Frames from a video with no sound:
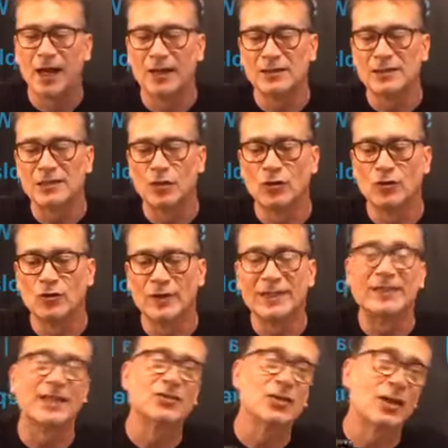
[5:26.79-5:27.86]
So
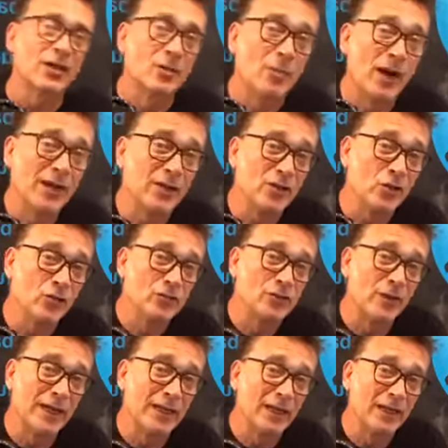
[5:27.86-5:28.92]
essentially you're buying a used
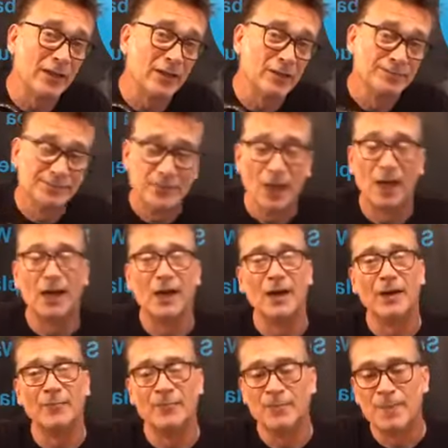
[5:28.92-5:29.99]
regulator.
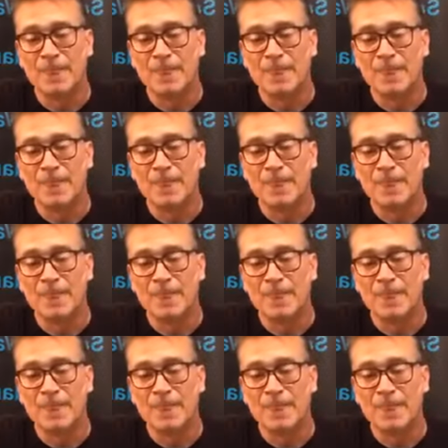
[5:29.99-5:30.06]
They